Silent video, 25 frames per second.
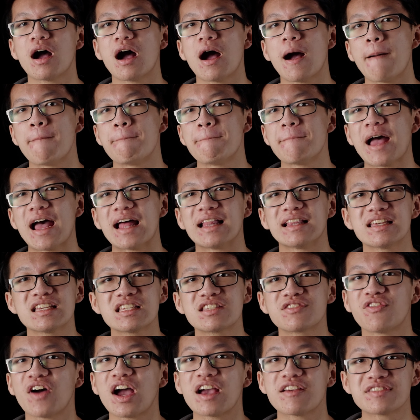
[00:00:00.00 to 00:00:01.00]
at
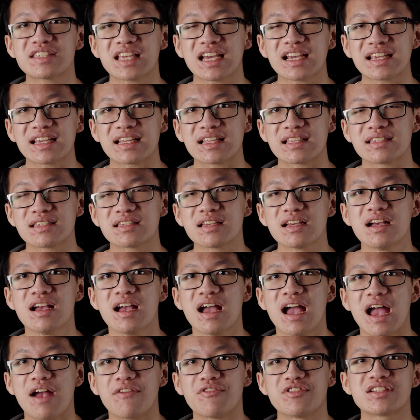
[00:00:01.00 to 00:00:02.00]
least 5 seconds
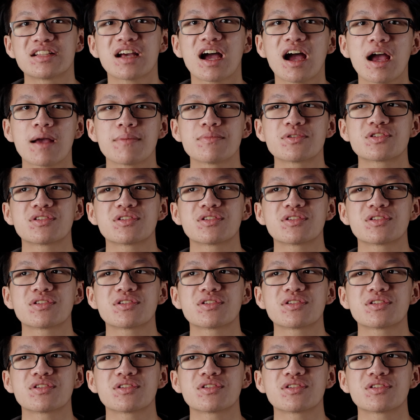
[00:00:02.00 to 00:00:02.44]
every time,